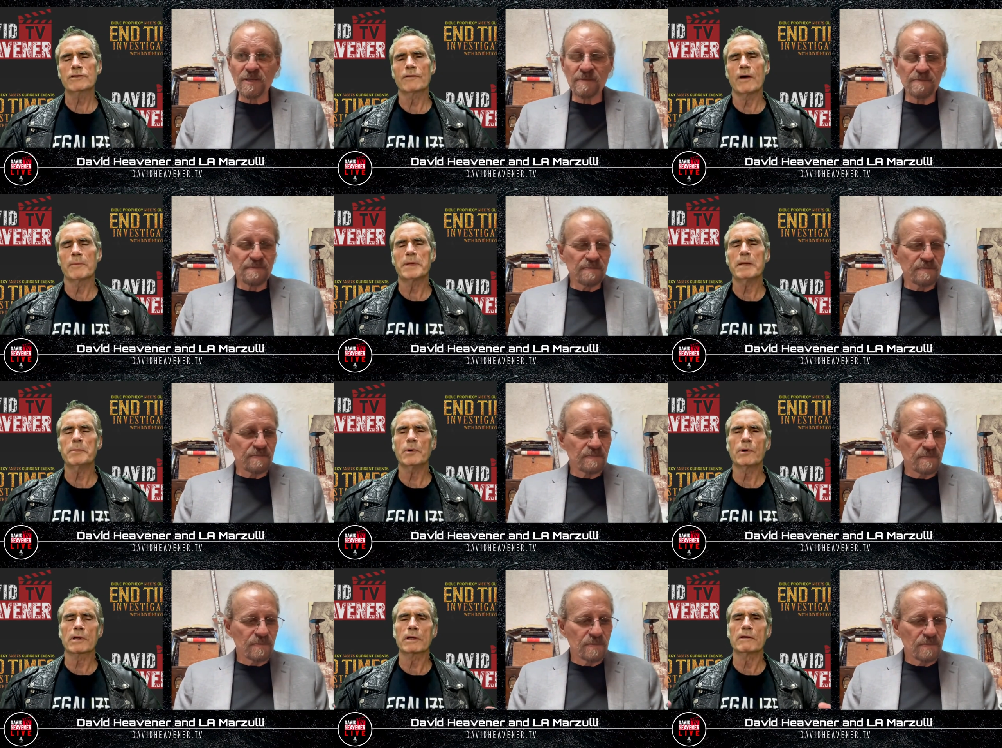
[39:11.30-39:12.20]
Speaker 1: first of all,
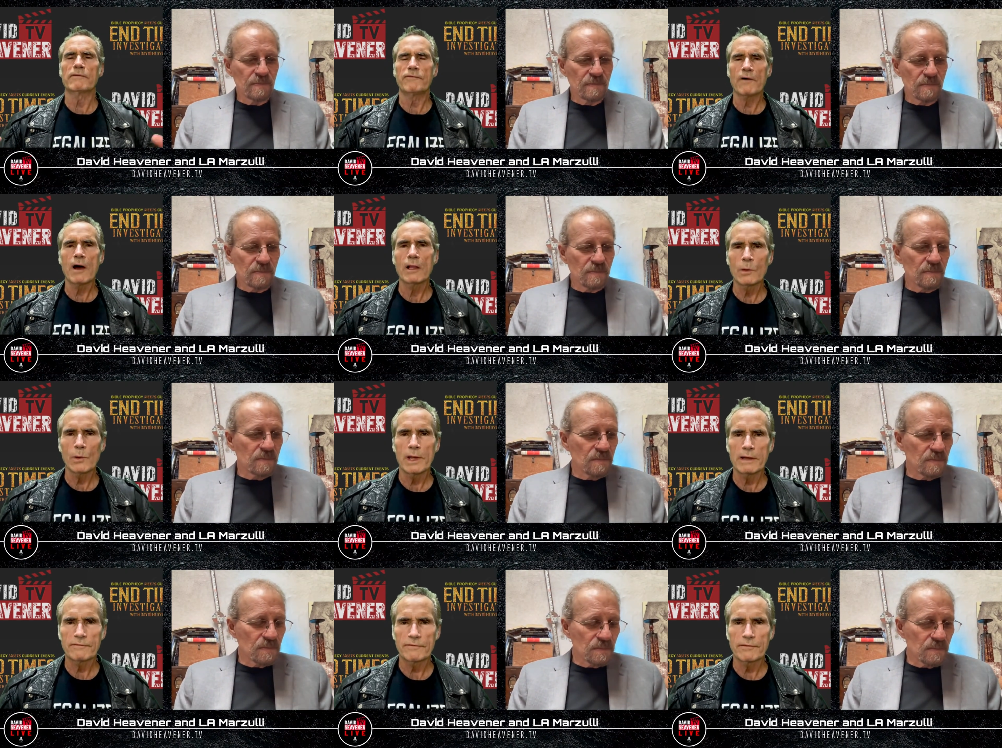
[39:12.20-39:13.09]
people are going to fall
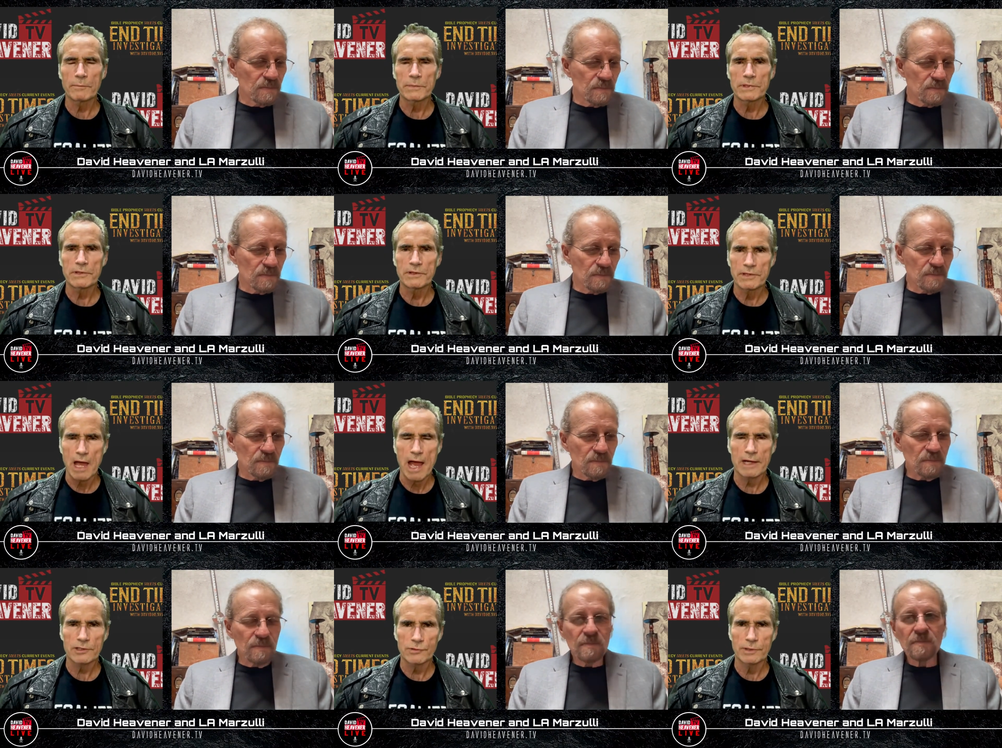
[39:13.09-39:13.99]
away from the
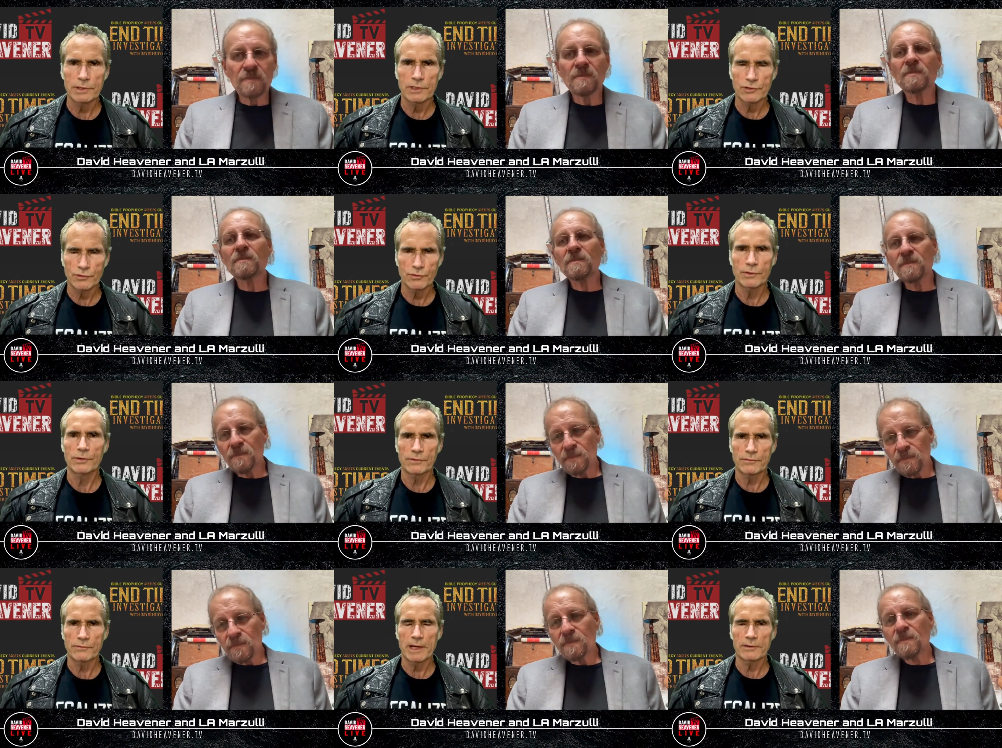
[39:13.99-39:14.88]
doctrine, the truth,
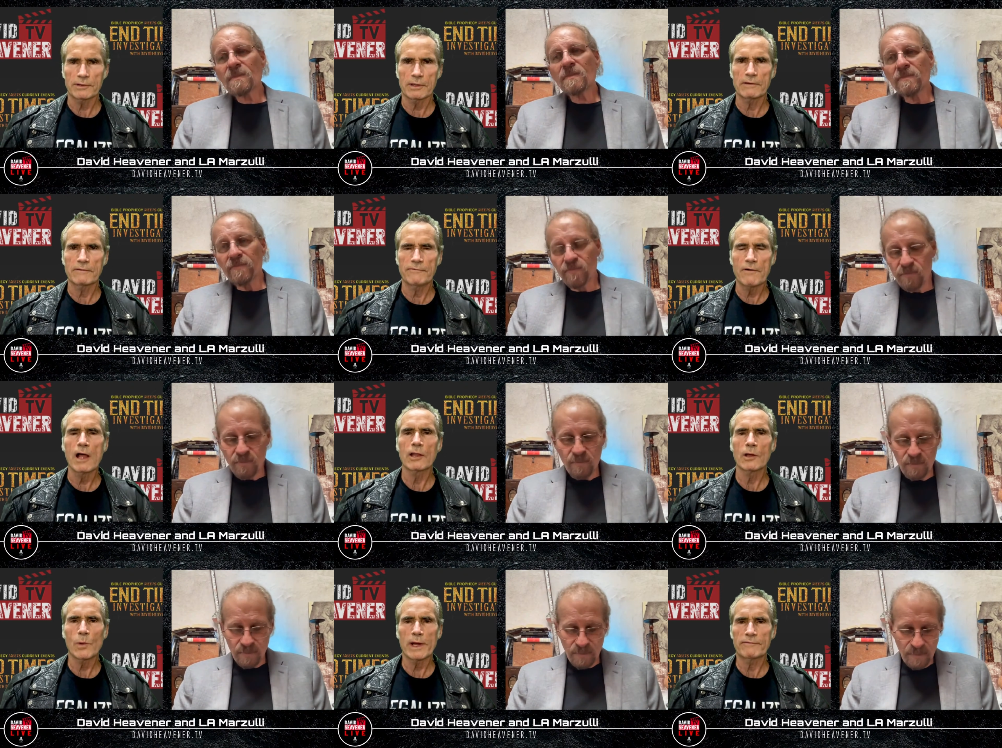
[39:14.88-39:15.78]
right? They're going to
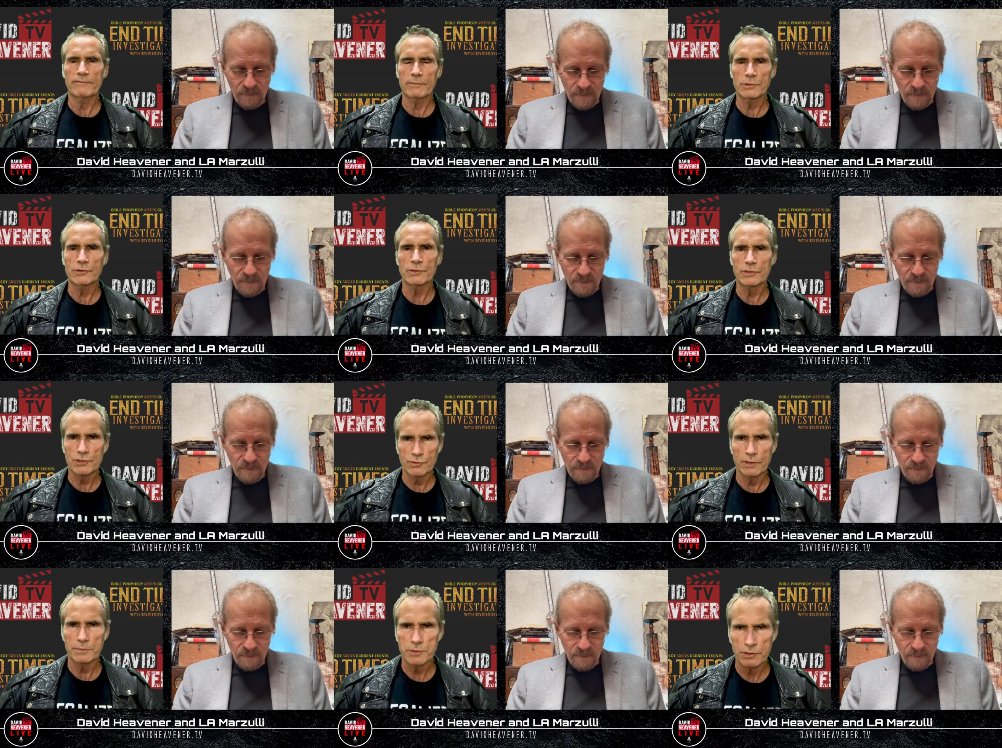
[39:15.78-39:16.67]
fall away from true
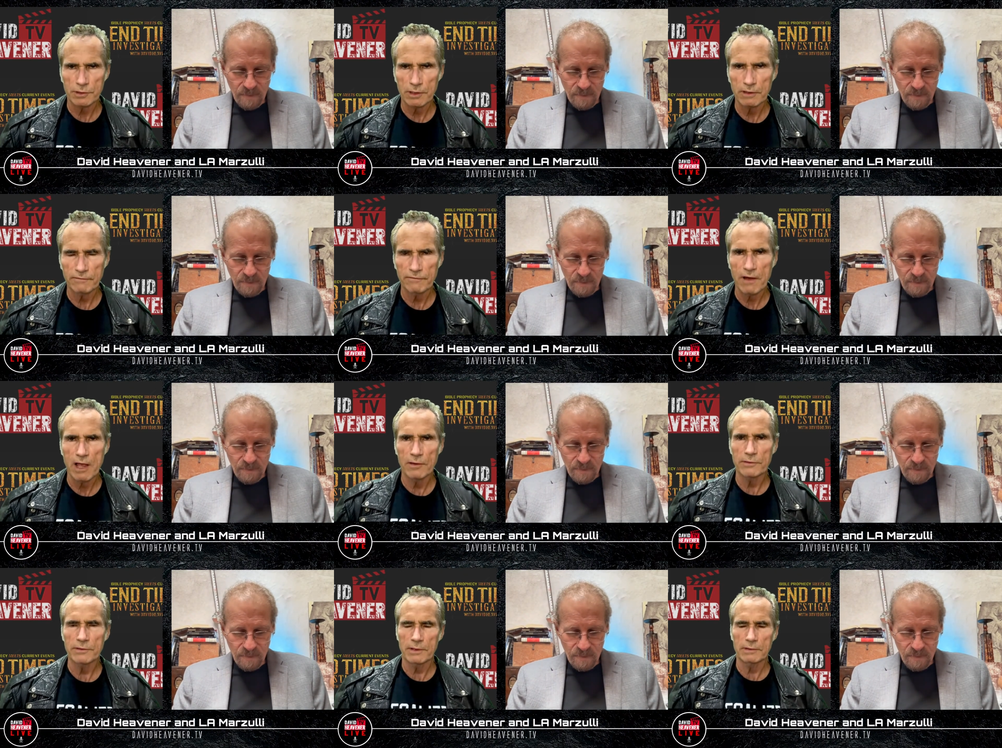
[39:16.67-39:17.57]
scripture. They're going to
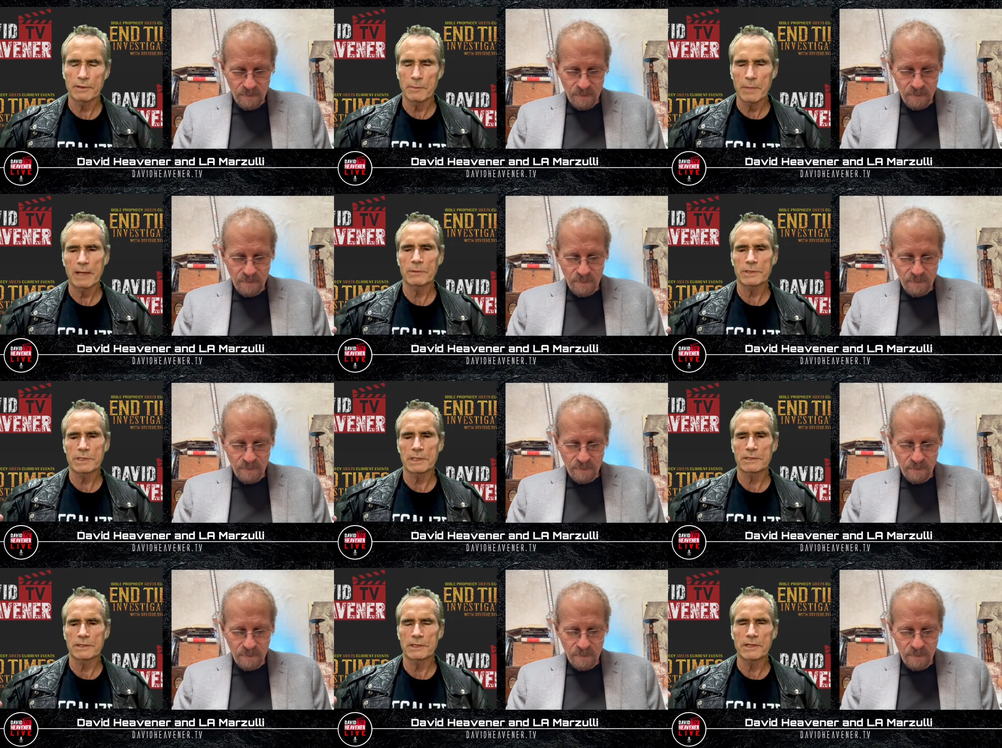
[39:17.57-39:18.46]
follow the Bible
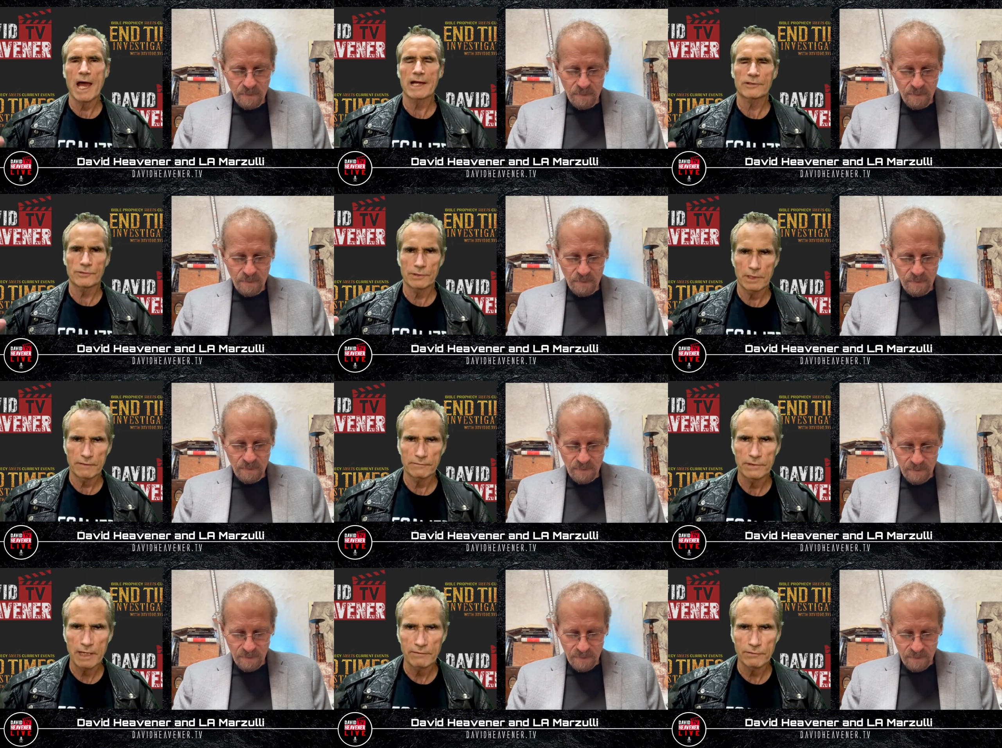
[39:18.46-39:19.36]
says the doctrine
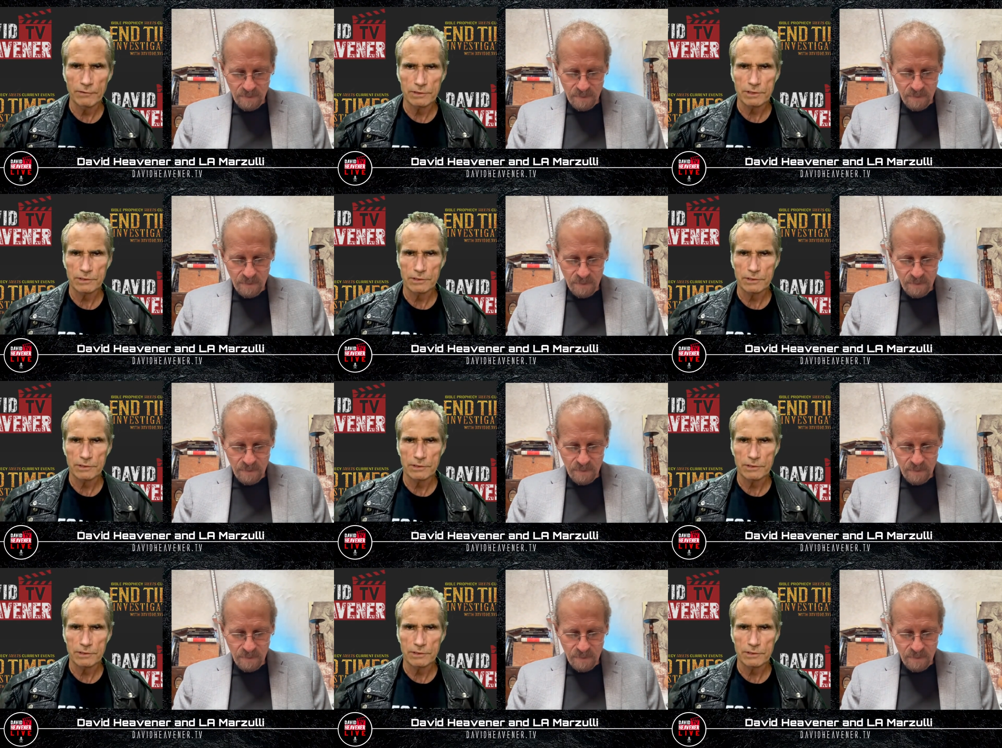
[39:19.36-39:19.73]
of devils.